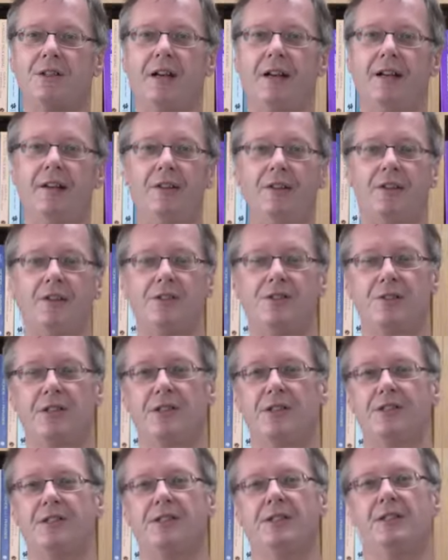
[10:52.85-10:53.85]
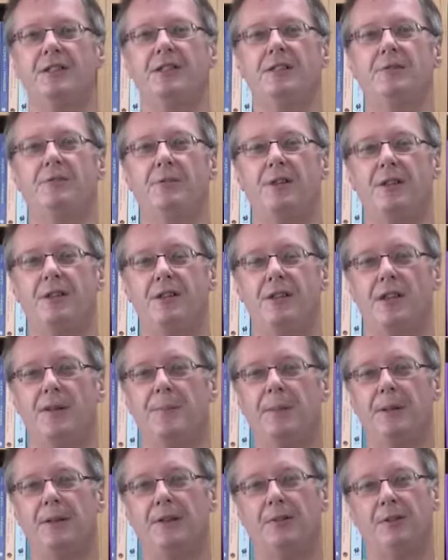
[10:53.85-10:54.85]
tired, exhausted when you think
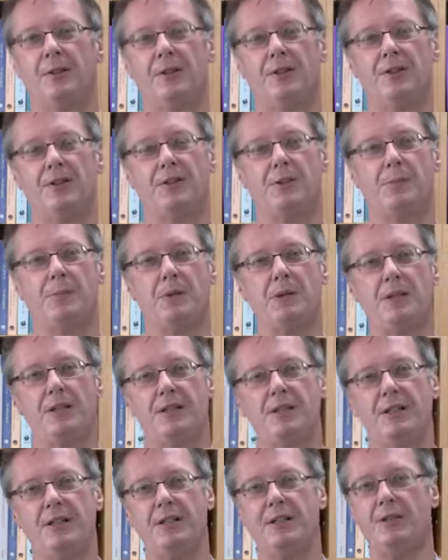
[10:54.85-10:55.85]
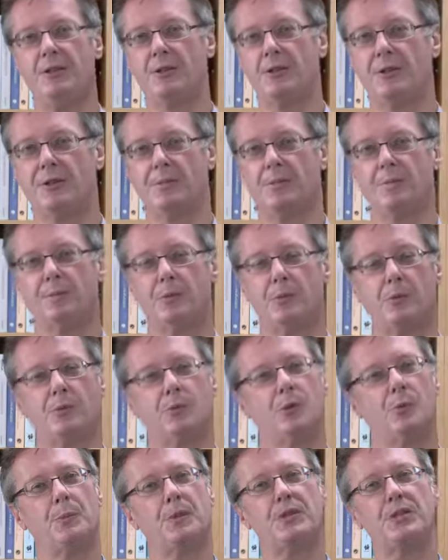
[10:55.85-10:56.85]
about your English ability and your
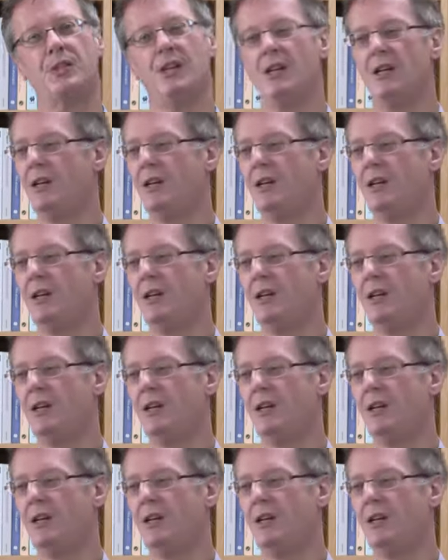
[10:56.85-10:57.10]
performance?